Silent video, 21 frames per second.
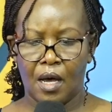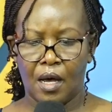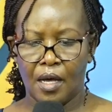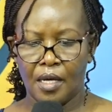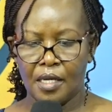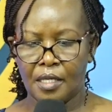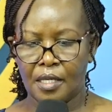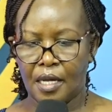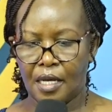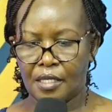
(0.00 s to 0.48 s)
Uh,
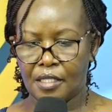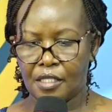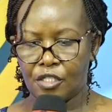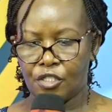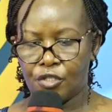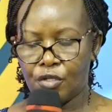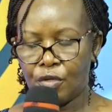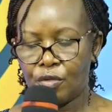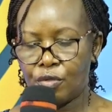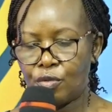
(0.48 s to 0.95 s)
in
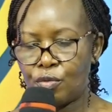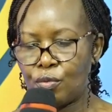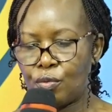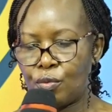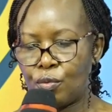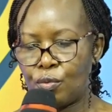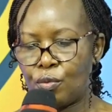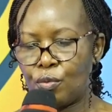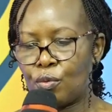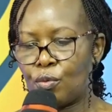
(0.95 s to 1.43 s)
addition
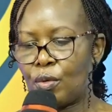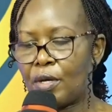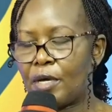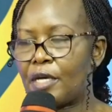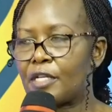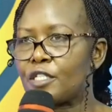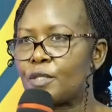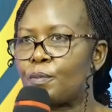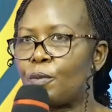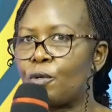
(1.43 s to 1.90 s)
to
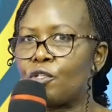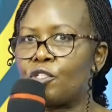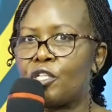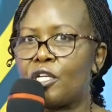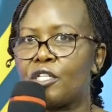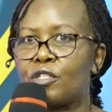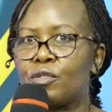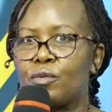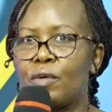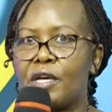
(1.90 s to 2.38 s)

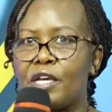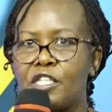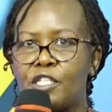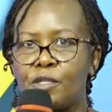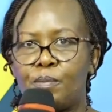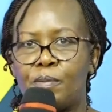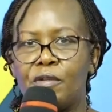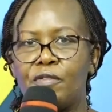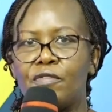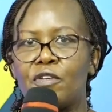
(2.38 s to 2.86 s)
exposure to
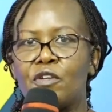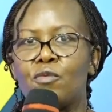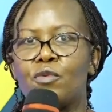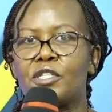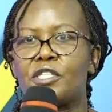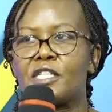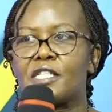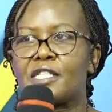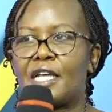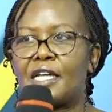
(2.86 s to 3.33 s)
H P V,
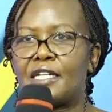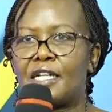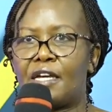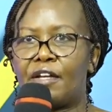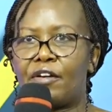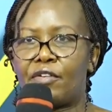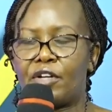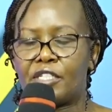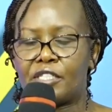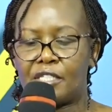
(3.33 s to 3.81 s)
which, is a
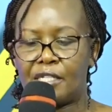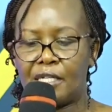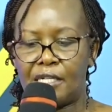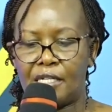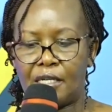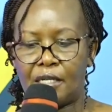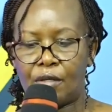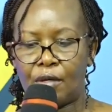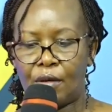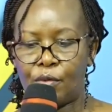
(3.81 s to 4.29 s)
direct
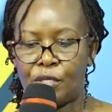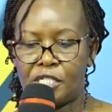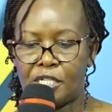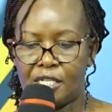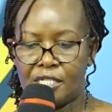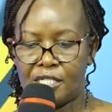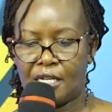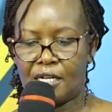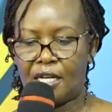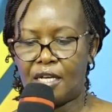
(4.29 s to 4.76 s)
which
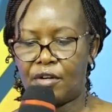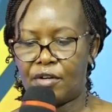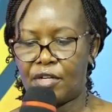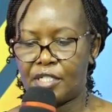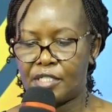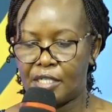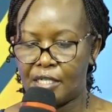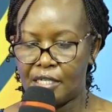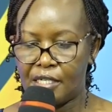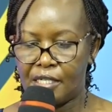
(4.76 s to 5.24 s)
has a
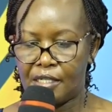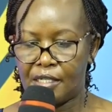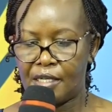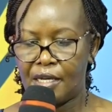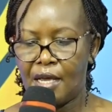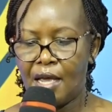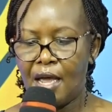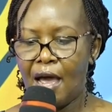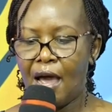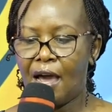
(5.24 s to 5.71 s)
direct
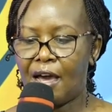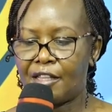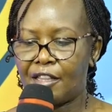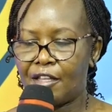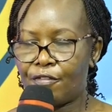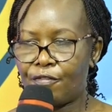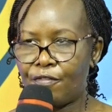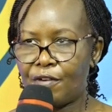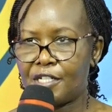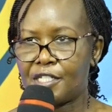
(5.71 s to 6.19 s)
link,
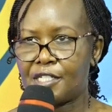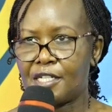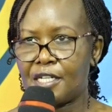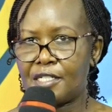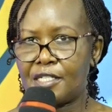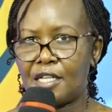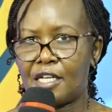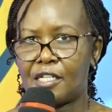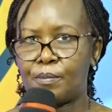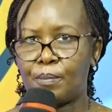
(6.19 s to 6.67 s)
other
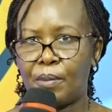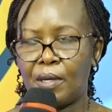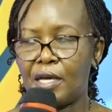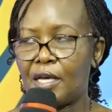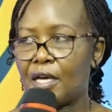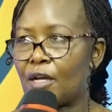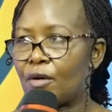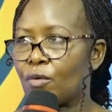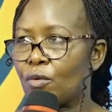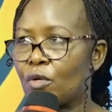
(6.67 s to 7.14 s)
factors that
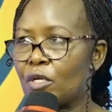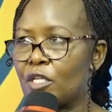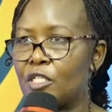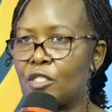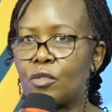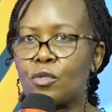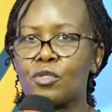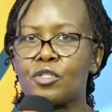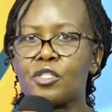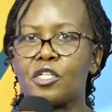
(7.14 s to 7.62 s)
play a role
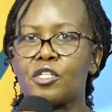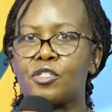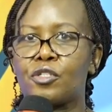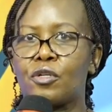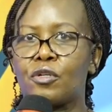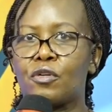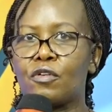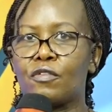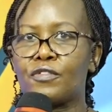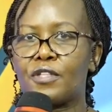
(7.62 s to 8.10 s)
in
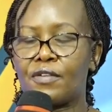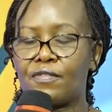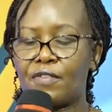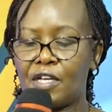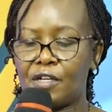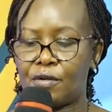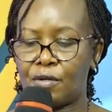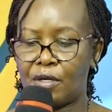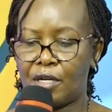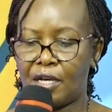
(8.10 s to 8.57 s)
causation of
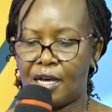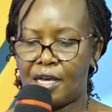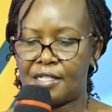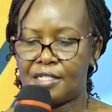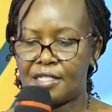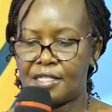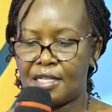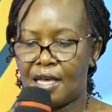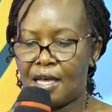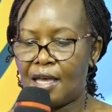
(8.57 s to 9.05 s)
cervical
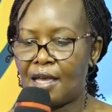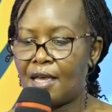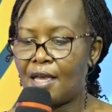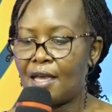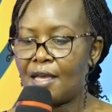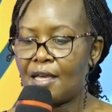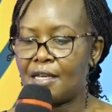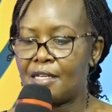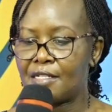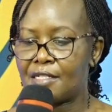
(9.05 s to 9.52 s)
cancer
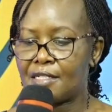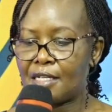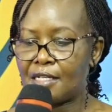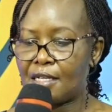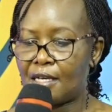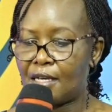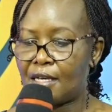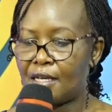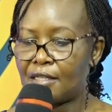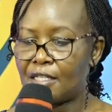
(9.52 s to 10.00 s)
is
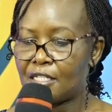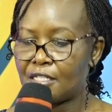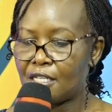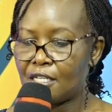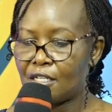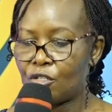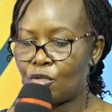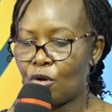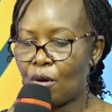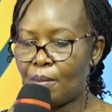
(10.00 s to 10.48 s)
uh,
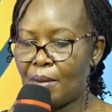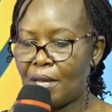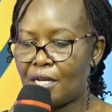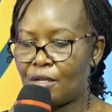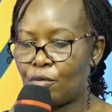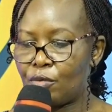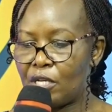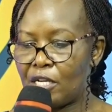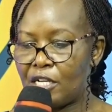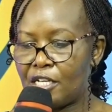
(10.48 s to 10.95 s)
the
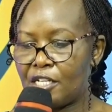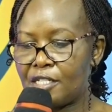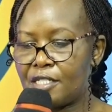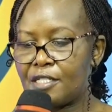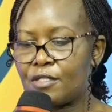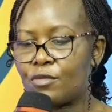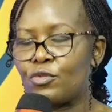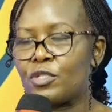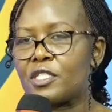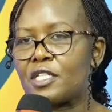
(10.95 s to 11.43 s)
normally we, lay,
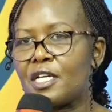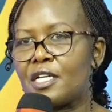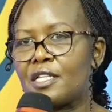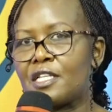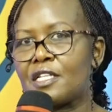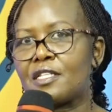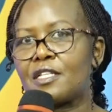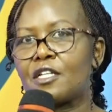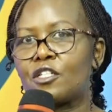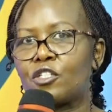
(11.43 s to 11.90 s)
we say
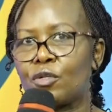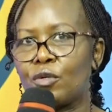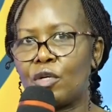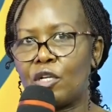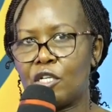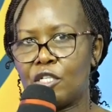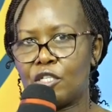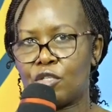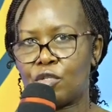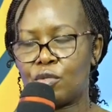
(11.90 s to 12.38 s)
the
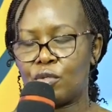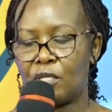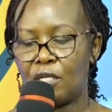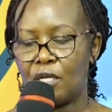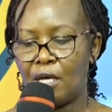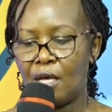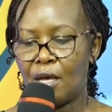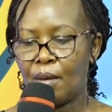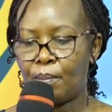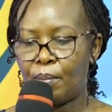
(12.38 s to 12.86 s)
sexual
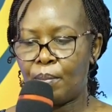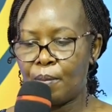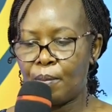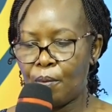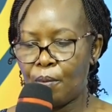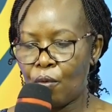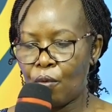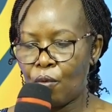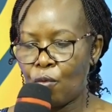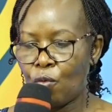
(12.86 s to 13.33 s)
history.
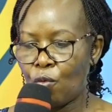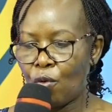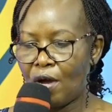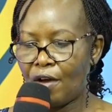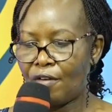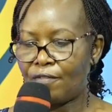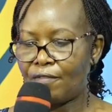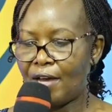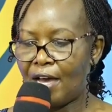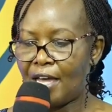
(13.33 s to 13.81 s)
People who
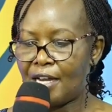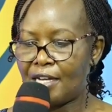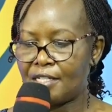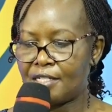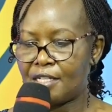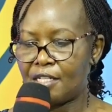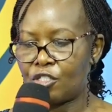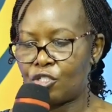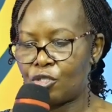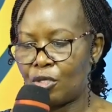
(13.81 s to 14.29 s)
have early
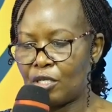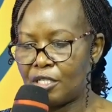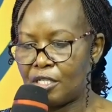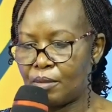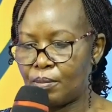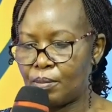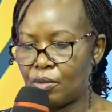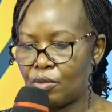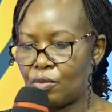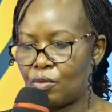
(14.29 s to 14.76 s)
sexual
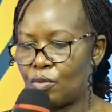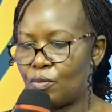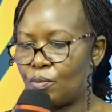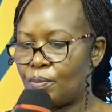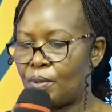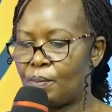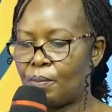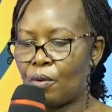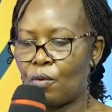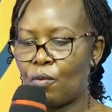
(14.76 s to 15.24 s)
debut,
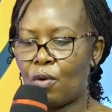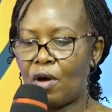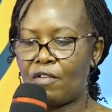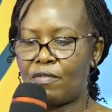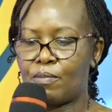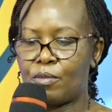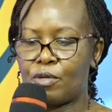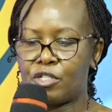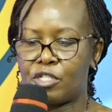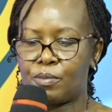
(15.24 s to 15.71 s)
people who
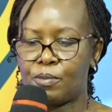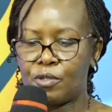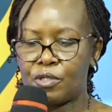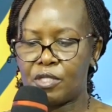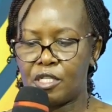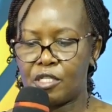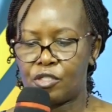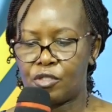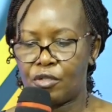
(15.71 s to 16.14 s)
have multiple